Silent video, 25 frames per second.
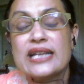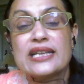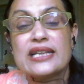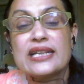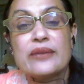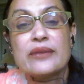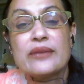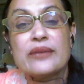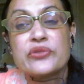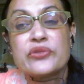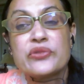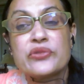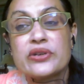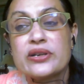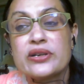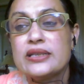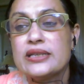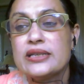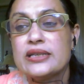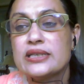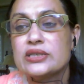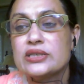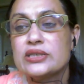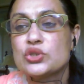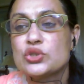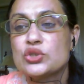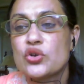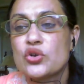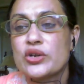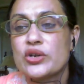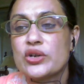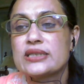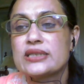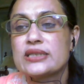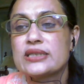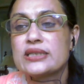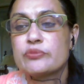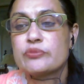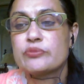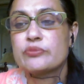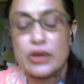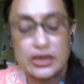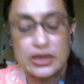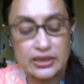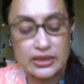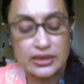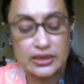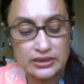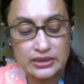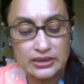And I'm really enjoying this
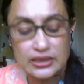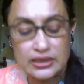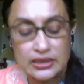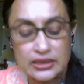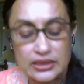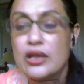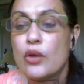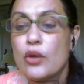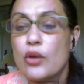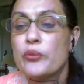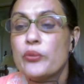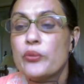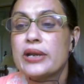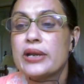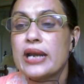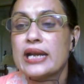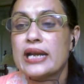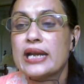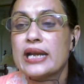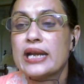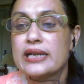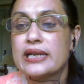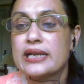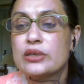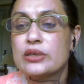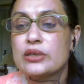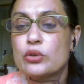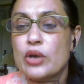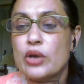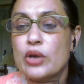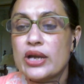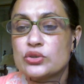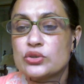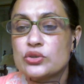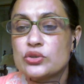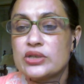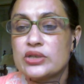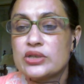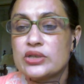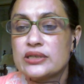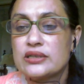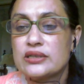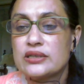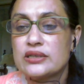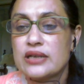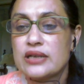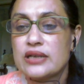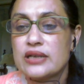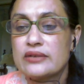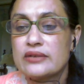part where I get to actually
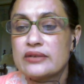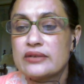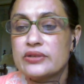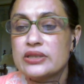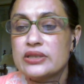interact